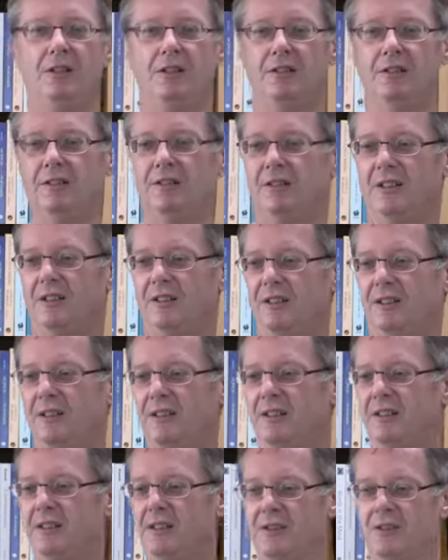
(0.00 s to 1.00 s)

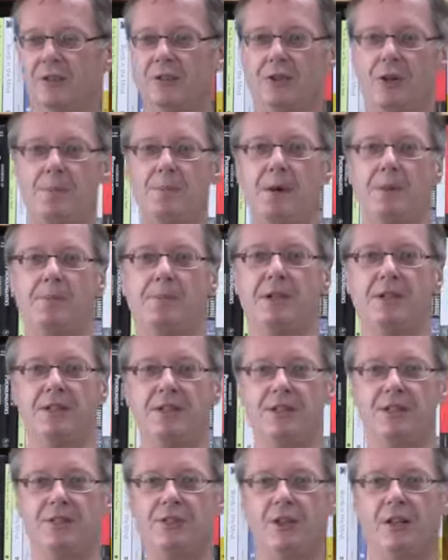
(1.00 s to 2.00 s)
I like to learn about
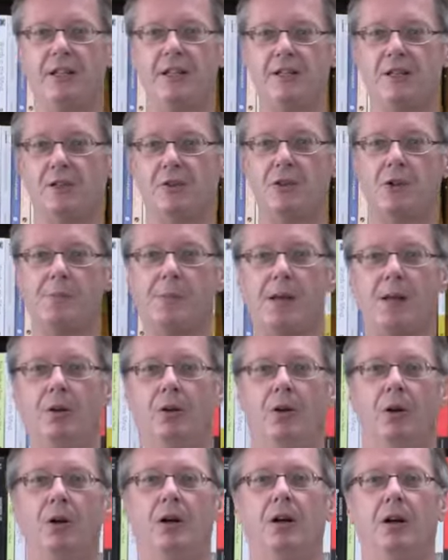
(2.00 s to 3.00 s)
business, or I like to learn
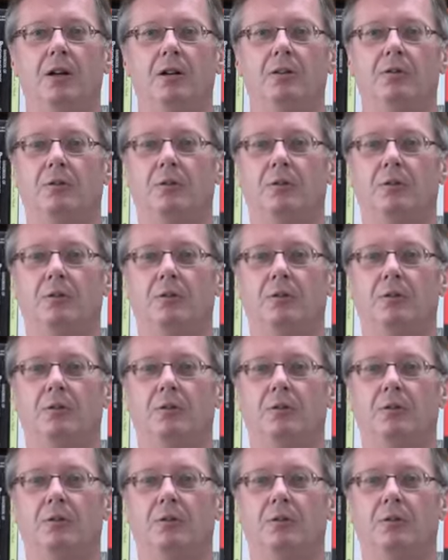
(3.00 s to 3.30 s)
about law,